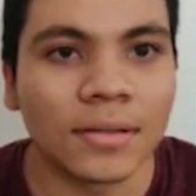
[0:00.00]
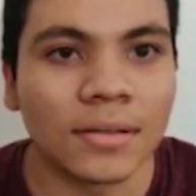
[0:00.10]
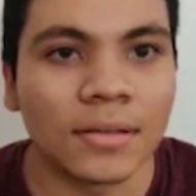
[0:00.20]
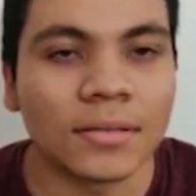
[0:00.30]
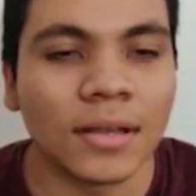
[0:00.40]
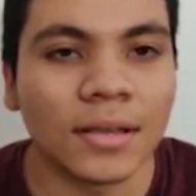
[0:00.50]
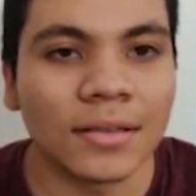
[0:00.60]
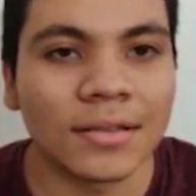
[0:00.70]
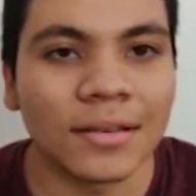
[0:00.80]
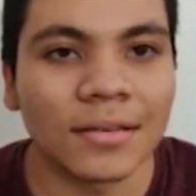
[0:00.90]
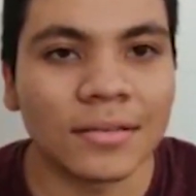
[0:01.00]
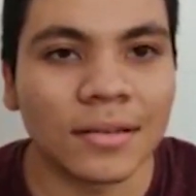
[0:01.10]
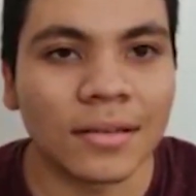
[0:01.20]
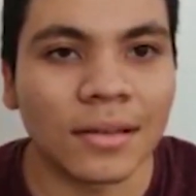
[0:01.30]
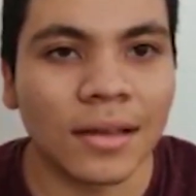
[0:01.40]
is the interest
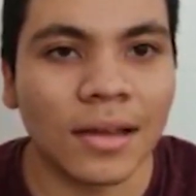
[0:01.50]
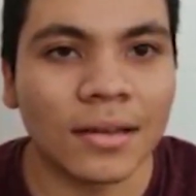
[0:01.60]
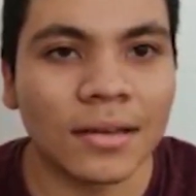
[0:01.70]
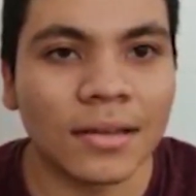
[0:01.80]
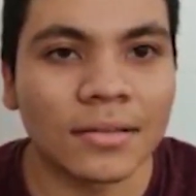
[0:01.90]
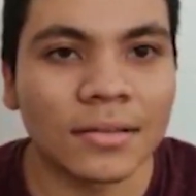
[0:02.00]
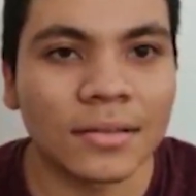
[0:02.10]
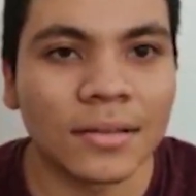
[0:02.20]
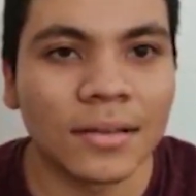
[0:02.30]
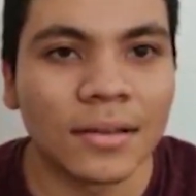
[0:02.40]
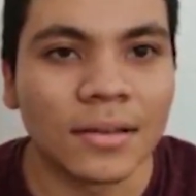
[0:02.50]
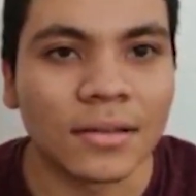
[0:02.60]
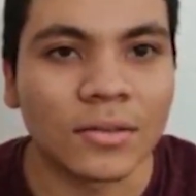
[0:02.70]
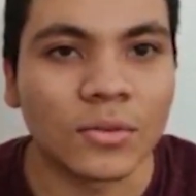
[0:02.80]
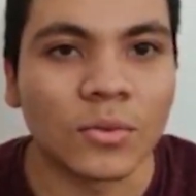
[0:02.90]
in kindness
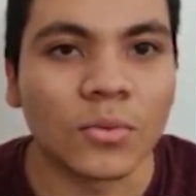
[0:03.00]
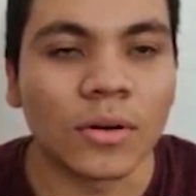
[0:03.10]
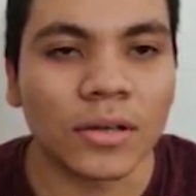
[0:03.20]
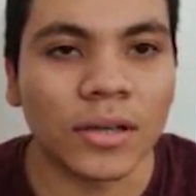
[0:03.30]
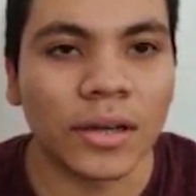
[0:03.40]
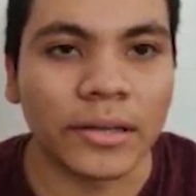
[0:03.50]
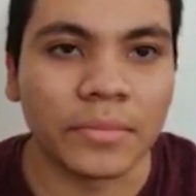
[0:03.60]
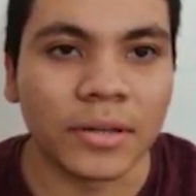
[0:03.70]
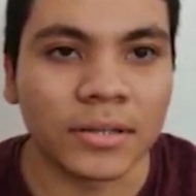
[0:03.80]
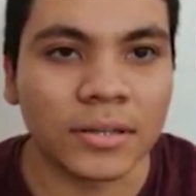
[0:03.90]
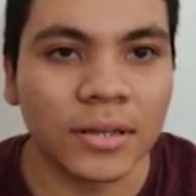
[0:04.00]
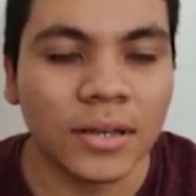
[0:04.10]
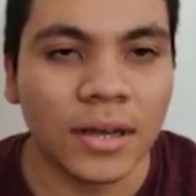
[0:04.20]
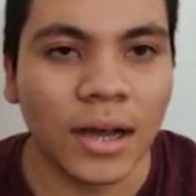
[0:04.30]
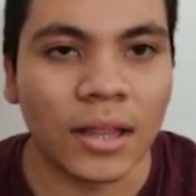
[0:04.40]
toward animals.
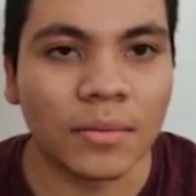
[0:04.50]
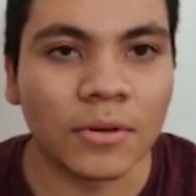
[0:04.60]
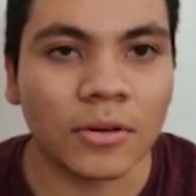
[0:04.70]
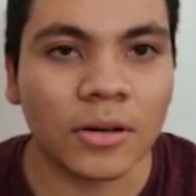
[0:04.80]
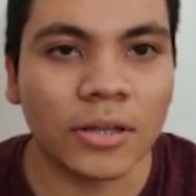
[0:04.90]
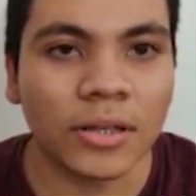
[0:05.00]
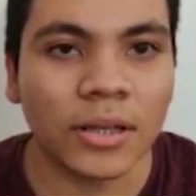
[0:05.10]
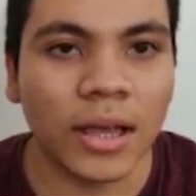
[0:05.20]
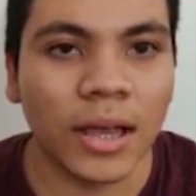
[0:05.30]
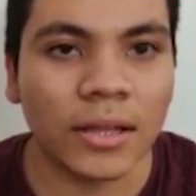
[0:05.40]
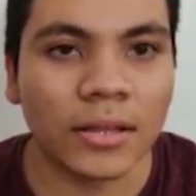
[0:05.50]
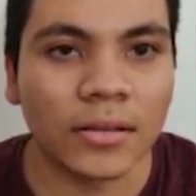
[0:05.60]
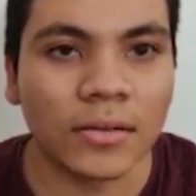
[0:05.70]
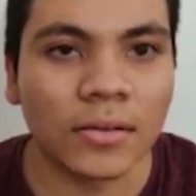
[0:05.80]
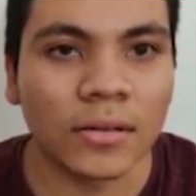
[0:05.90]
A democratic
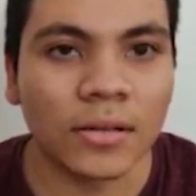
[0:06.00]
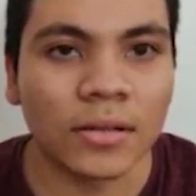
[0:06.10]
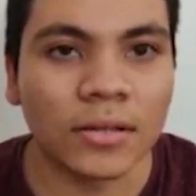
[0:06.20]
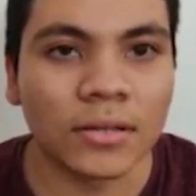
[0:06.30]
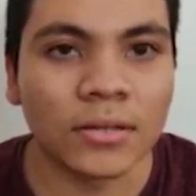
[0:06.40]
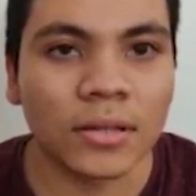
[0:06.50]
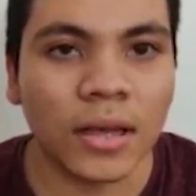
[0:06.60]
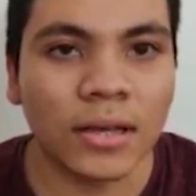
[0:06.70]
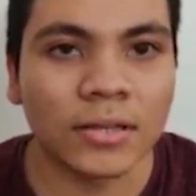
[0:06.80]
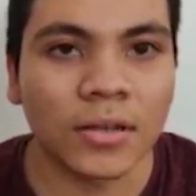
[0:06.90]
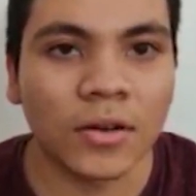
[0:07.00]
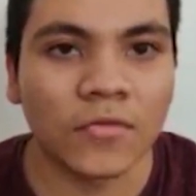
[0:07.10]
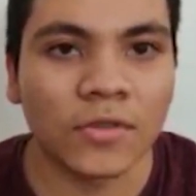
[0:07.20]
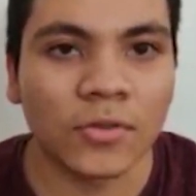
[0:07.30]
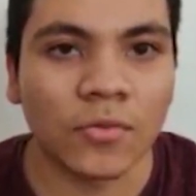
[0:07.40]
attitude is tied of
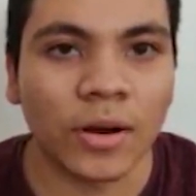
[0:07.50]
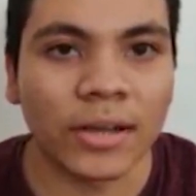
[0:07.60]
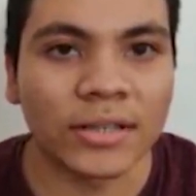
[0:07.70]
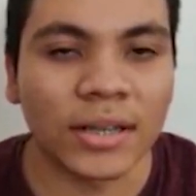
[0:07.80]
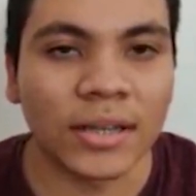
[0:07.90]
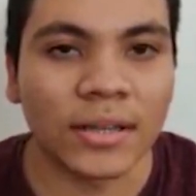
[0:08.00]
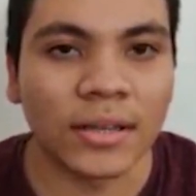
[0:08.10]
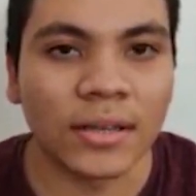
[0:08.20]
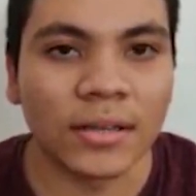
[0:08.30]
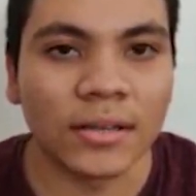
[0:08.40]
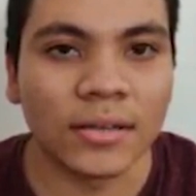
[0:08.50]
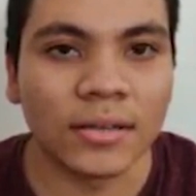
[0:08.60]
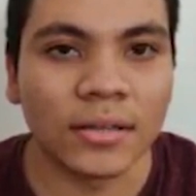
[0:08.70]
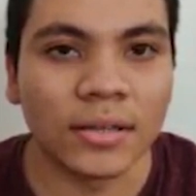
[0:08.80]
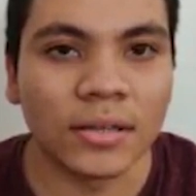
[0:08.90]
the rights and
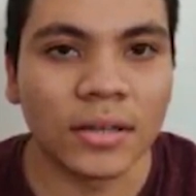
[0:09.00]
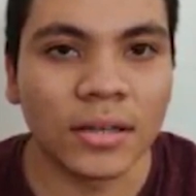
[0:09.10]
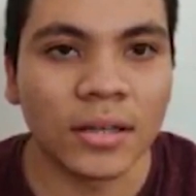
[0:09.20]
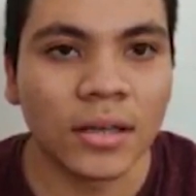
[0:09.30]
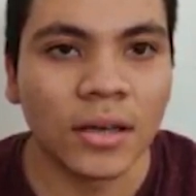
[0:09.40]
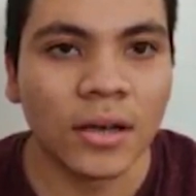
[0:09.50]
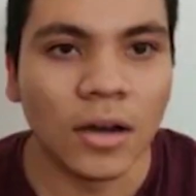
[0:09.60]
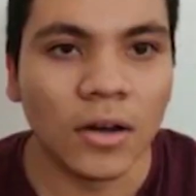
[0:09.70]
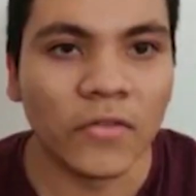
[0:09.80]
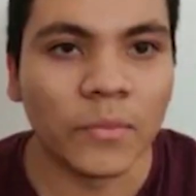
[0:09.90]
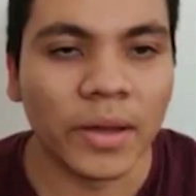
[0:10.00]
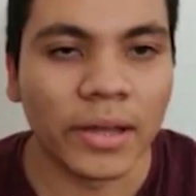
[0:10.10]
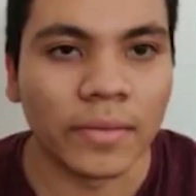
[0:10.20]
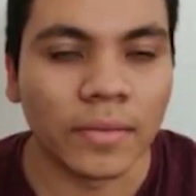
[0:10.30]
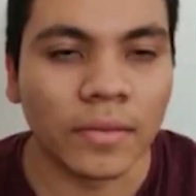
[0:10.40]
dignity of man,